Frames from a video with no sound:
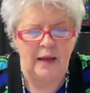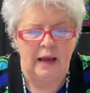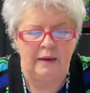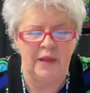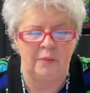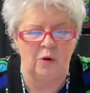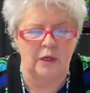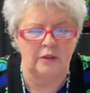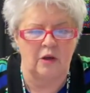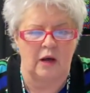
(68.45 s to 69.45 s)
And then we're
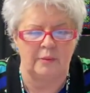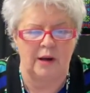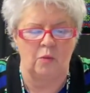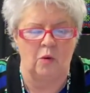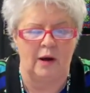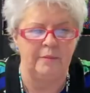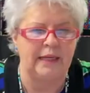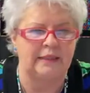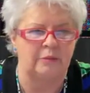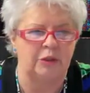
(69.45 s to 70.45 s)
going to talk about what
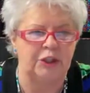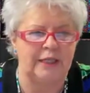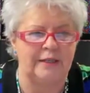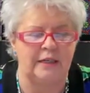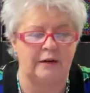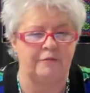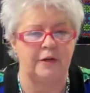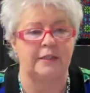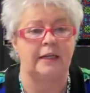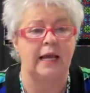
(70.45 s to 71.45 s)
makes a machine
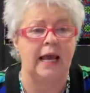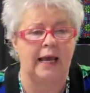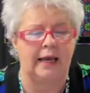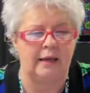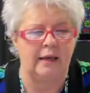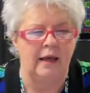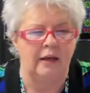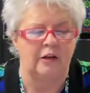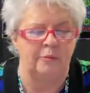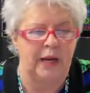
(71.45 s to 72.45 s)
different today
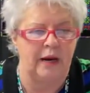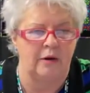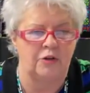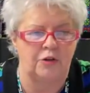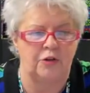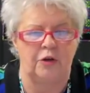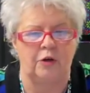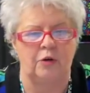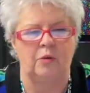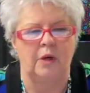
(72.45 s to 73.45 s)
compared
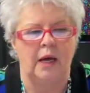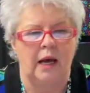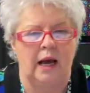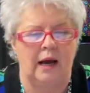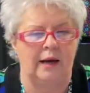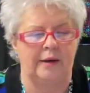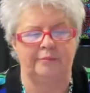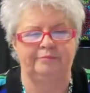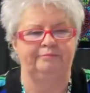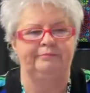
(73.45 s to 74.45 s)
to, uh,
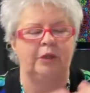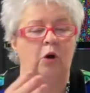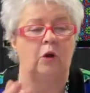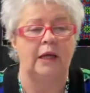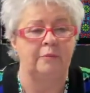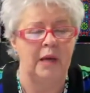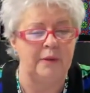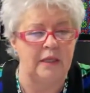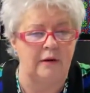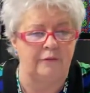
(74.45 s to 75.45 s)
you know, like maybe
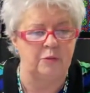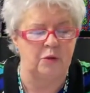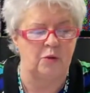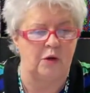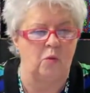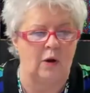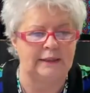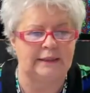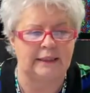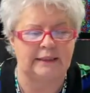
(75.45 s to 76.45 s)
the difference between a
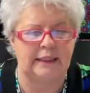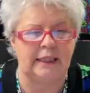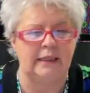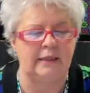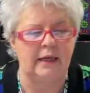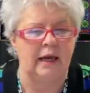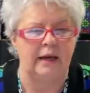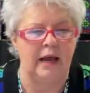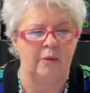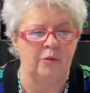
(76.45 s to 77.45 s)
116,
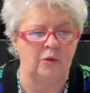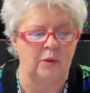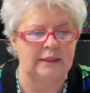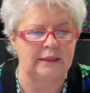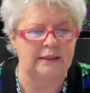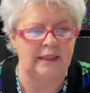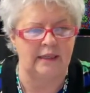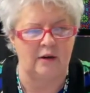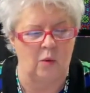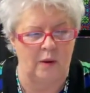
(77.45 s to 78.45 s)
an Emerald 116,
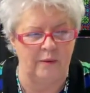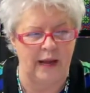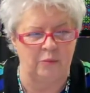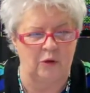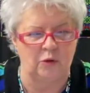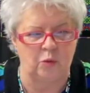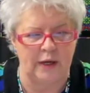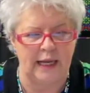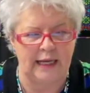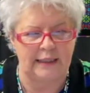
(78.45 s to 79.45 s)
and a one, Emerald
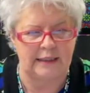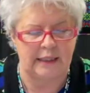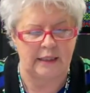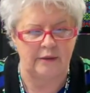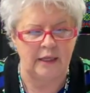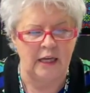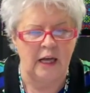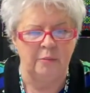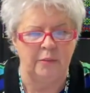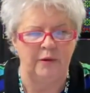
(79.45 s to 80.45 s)
118.
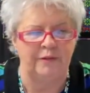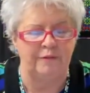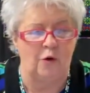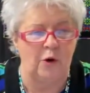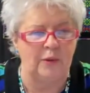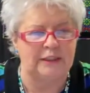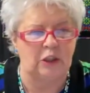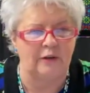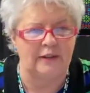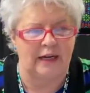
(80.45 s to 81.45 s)
But before we
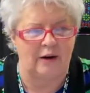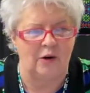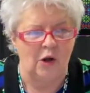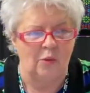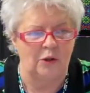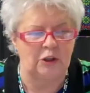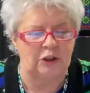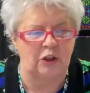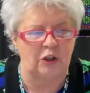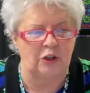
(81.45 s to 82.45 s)
start there, we're
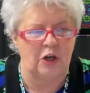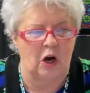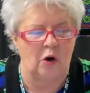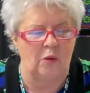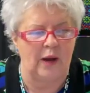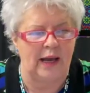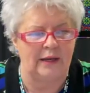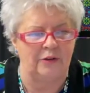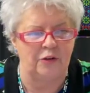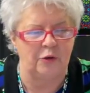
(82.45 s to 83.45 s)
just going to go
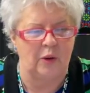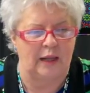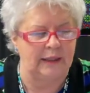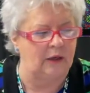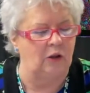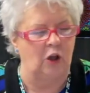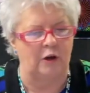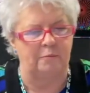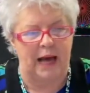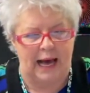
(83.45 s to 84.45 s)
and do a little
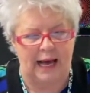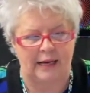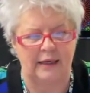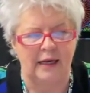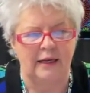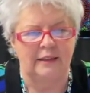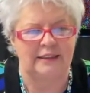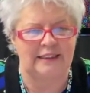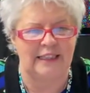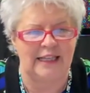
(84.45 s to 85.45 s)
look back to
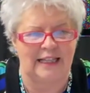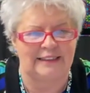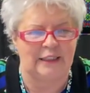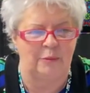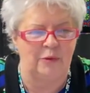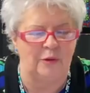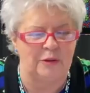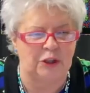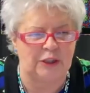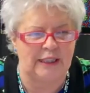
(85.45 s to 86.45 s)
see at some of the
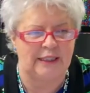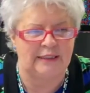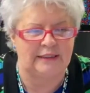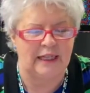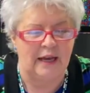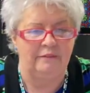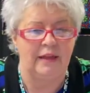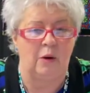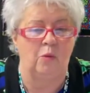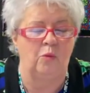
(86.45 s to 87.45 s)
machines
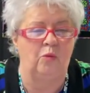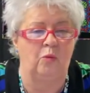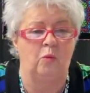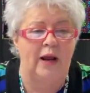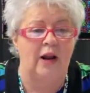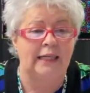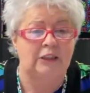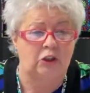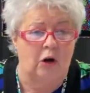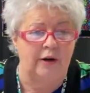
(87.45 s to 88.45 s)
that when I
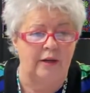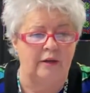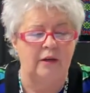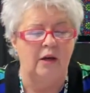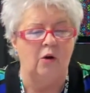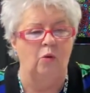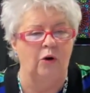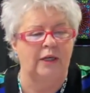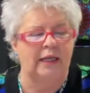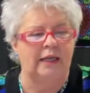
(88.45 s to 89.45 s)
started
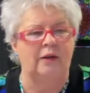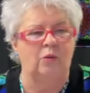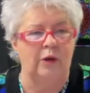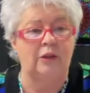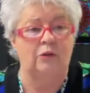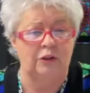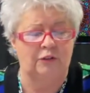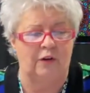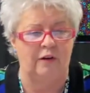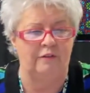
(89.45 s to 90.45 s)
working with
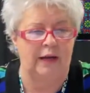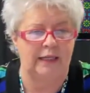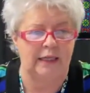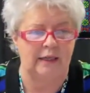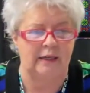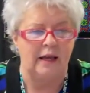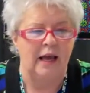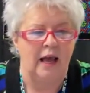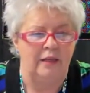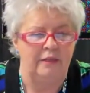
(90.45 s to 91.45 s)
Husqvarna Viking,
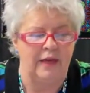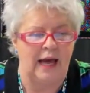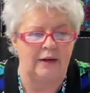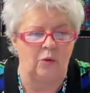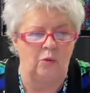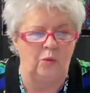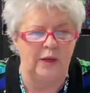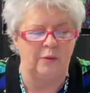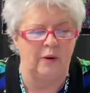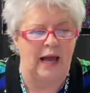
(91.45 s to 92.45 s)
that we
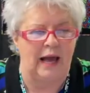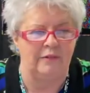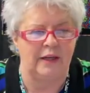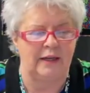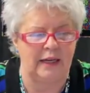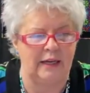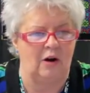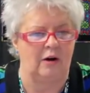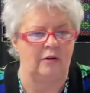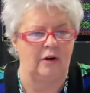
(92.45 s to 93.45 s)
were having in
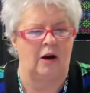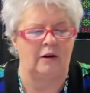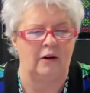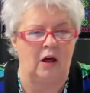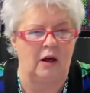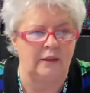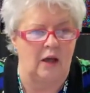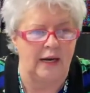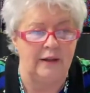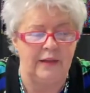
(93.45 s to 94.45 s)
our our long
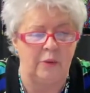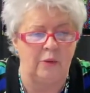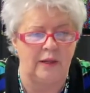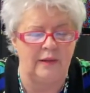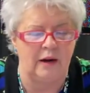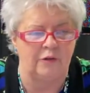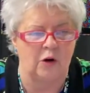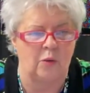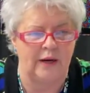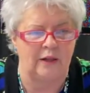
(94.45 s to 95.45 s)
line, and they were in there for
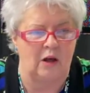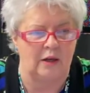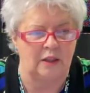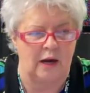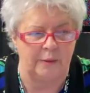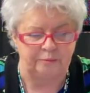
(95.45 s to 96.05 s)
quite a long time.